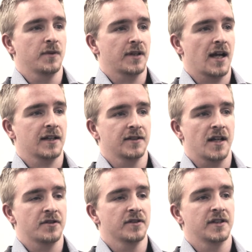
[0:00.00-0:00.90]
with gas and
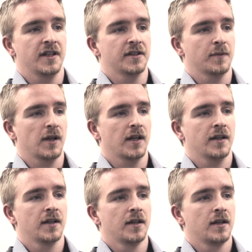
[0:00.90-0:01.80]
electricity
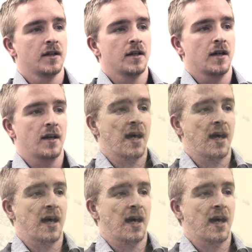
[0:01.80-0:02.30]
supply, and